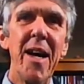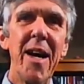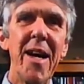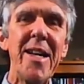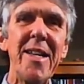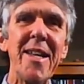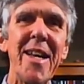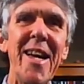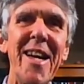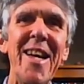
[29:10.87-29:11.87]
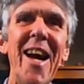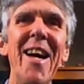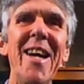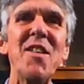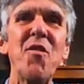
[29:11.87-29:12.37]

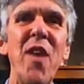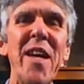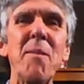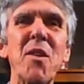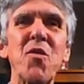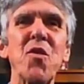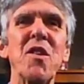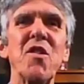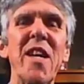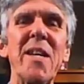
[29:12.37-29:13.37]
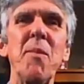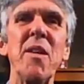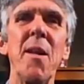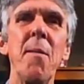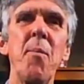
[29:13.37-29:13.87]
He's famous for the statement.